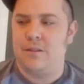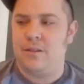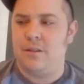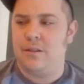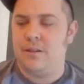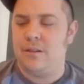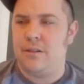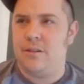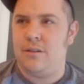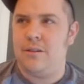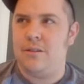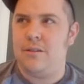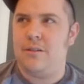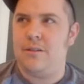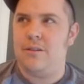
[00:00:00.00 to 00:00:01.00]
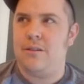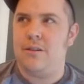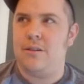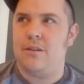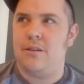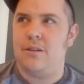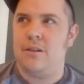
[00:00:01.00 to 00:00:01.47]

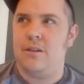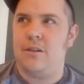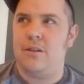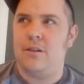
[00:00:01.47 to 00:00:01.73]
(silence)